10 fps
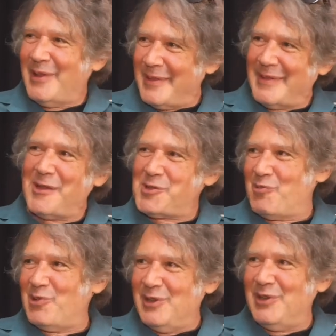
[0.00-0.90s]
That that's
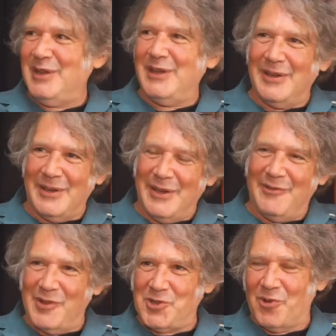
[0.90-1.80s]
what you need. You need
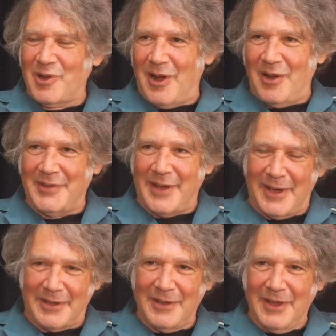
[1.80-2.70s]
visual
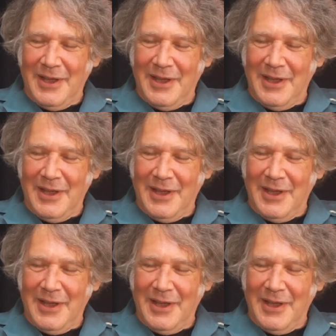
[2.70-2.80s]
contact,